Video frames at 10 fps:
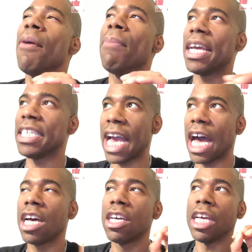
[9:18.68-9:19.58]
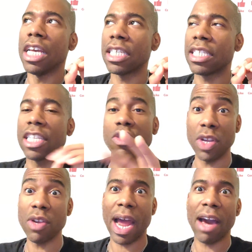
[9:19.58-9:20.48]
but yeah it says
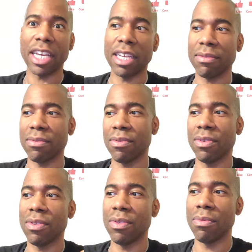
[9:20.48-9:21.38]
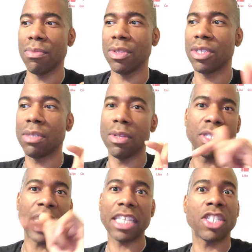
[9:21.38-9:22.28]
rerouting
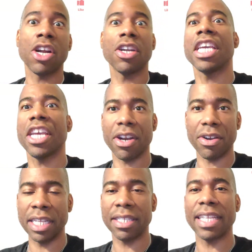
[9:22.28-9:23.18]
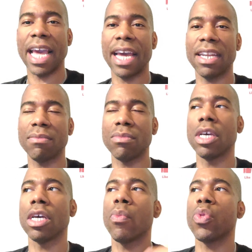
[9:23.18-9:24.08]
take turn here instead
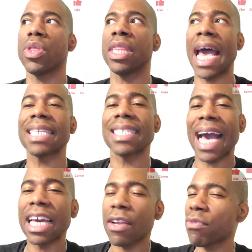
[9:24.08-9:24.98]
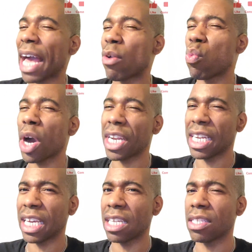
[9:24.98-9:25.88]
that's kind of like what
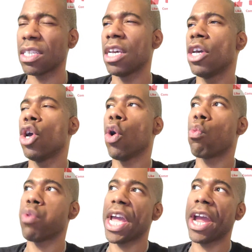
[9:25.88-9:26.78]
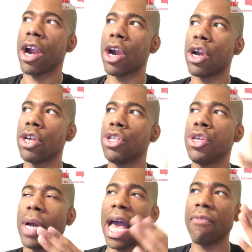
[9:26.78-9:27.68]
it is where
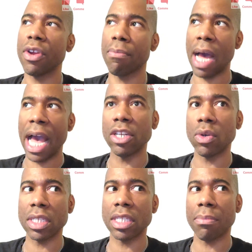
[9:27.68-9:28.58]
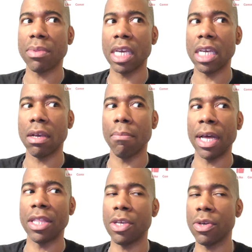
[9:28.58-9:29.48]
you have your mind on something,
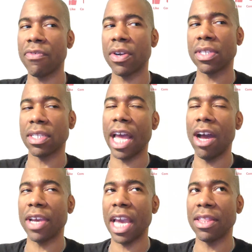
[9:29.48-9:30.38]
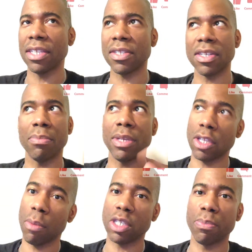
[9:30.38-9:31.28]
but the universe is like, okay, this is going to be
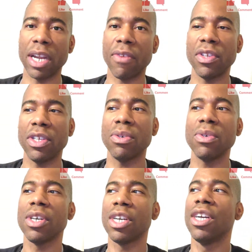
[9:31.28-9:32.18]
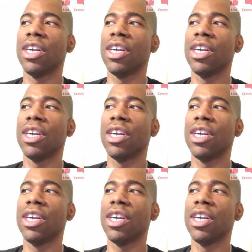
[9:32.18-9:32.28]
so much better for you.